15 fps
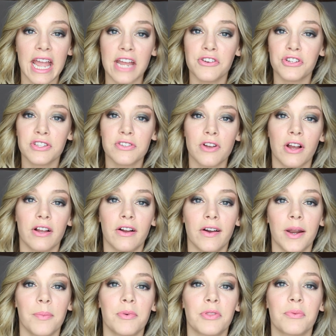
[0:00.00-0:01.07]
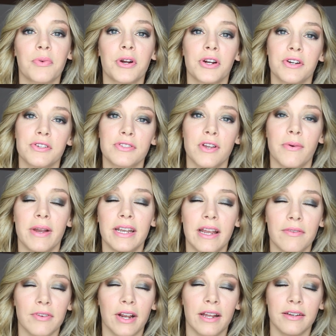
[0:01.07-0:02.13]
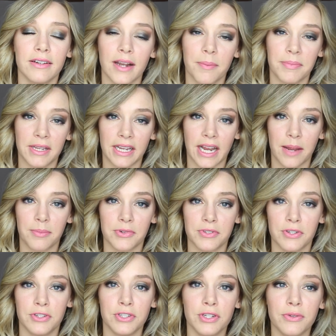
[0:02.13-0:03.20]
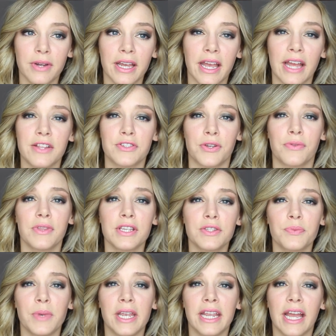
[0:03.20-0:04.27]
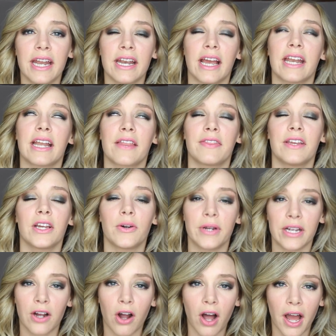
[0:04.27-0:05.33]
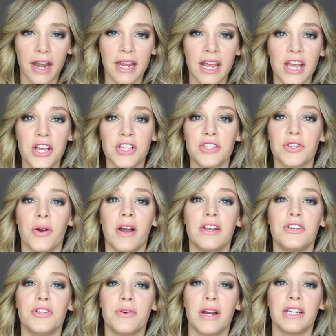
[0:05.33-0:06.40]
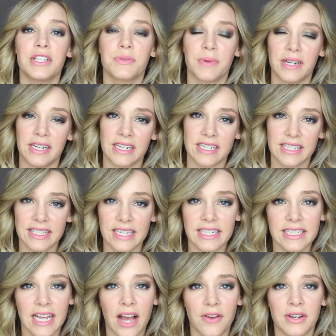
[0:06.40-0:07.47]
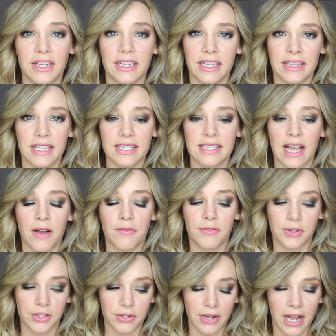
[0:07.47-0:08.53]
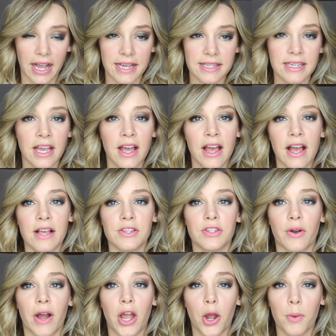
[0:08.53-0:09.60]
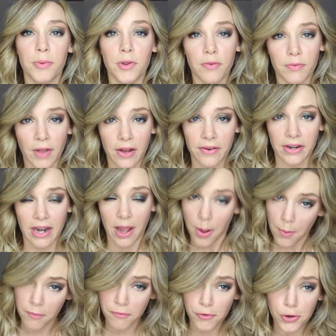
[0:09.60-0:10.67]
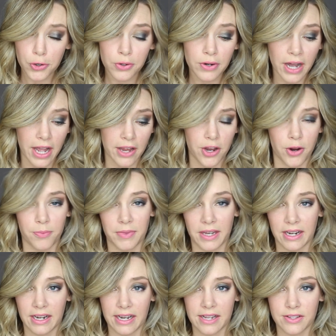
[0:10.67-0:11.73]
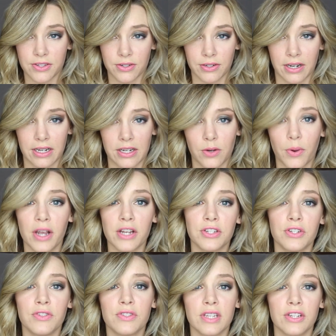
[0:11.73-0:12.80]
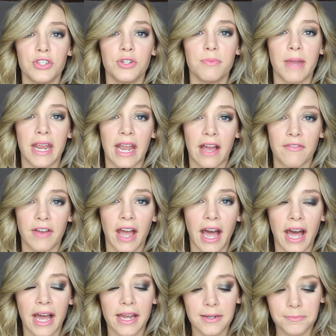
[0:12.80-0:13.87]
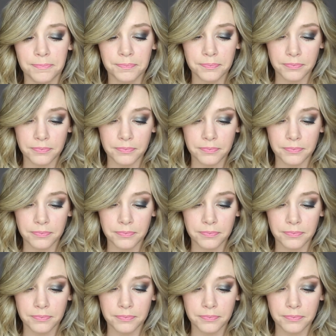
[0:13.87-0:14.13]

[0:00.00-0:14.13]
and just got caught up with work, so I never ended up being able to do it. And so this weekend I had nothing going on, so I knew I just wanted to sit down and get this out for you guys. So I hope you found it helpful. I hope that it answered any questions that you may have had.